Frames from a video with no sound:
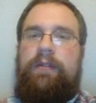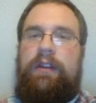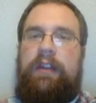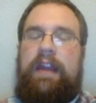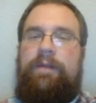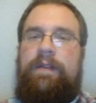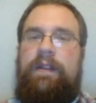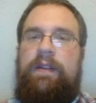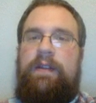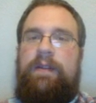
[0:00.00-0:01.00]
you'd have
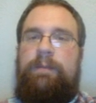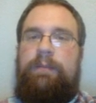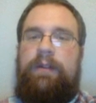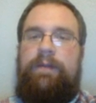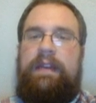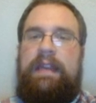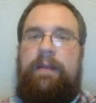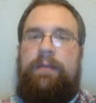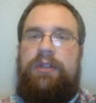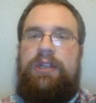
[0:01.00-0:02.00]
to perfect
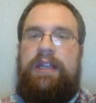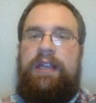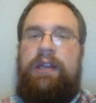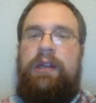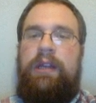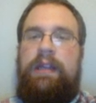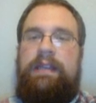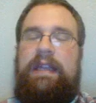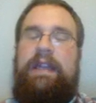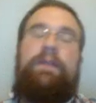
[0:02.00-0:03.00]
ambush in
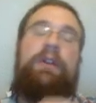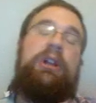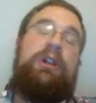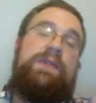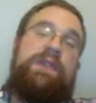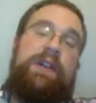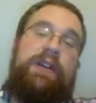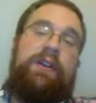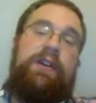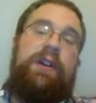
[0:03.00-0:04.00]
to get even
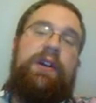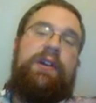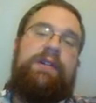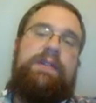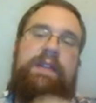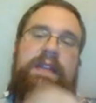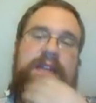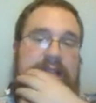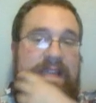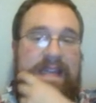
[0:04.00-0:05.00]
closer to
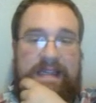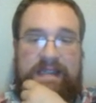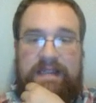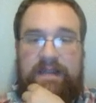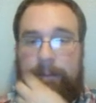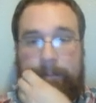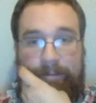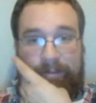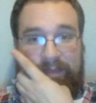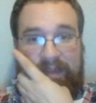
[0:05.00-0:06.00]
within 6,
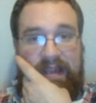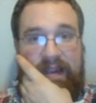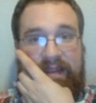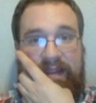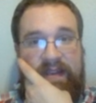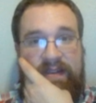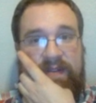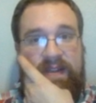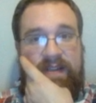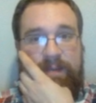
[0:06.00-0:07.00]
and then
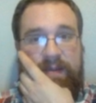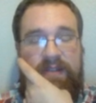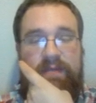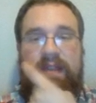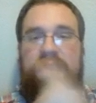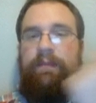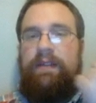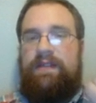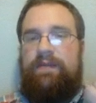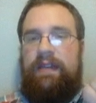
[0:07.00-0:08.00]
do this, but you would get
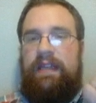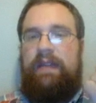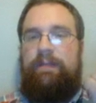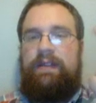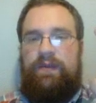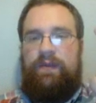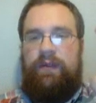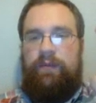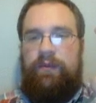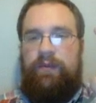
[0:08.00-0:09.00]
+1 to hit, +1
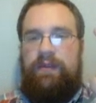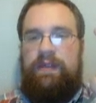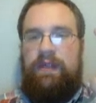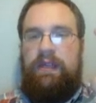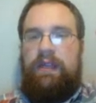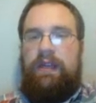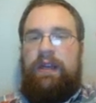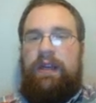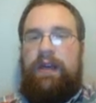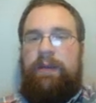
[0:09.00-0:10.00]
to wound,
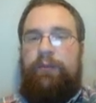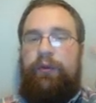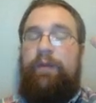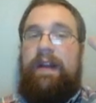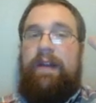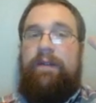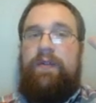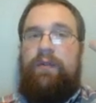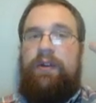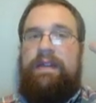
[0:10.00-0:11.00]
move
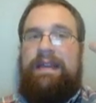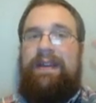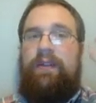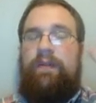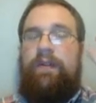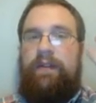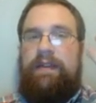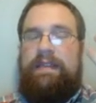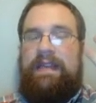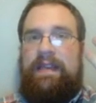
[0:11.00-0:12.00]
afterwards, and you're
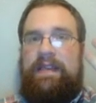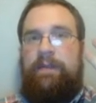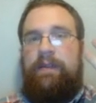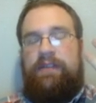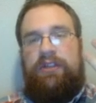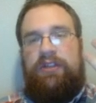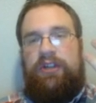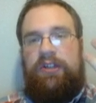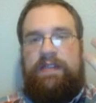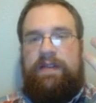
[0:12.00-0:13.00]
throwing 10 demolition
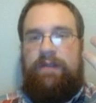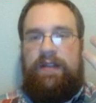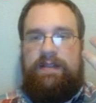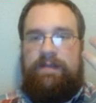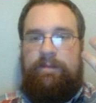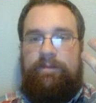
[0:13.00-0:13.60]
charges at once.